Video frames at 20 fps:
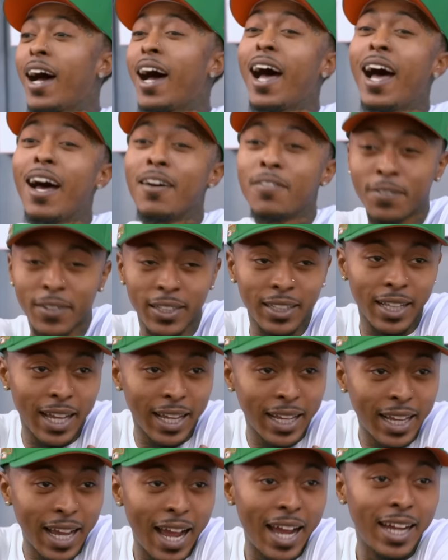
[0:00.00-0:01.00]
I feel
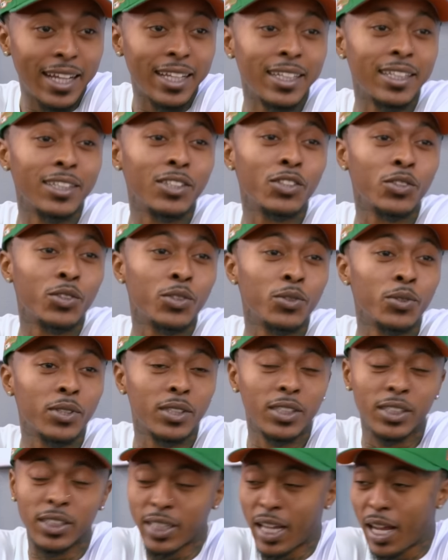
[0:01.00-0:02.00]
like I can introduce
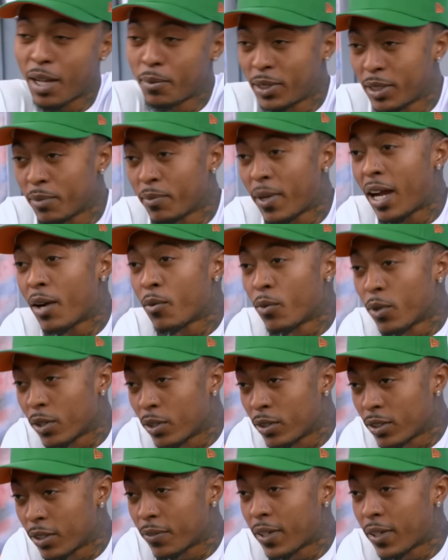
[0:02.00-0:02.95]
the shop to my world of